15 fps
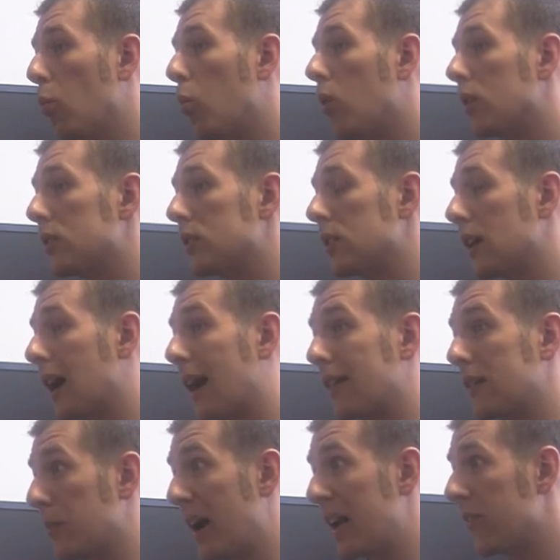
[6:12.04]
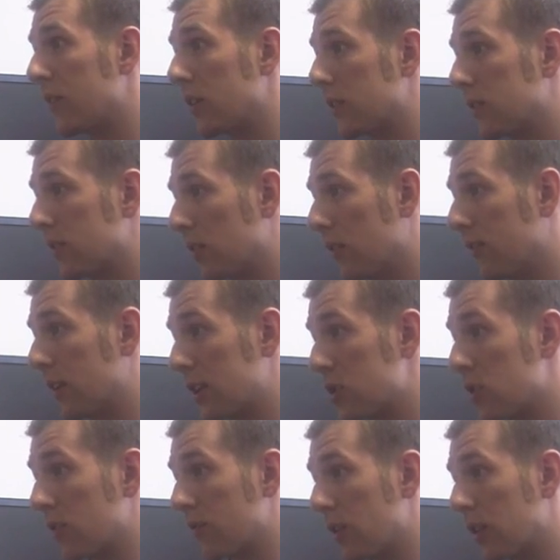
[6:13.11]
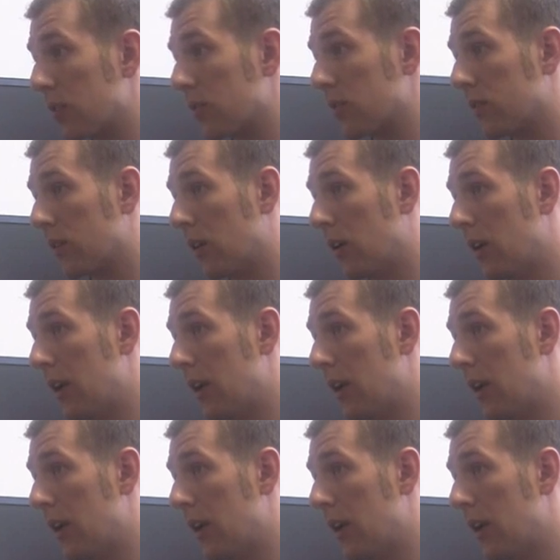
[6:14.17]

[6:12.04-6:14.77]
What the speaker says: what are the benefits of electric vehicles.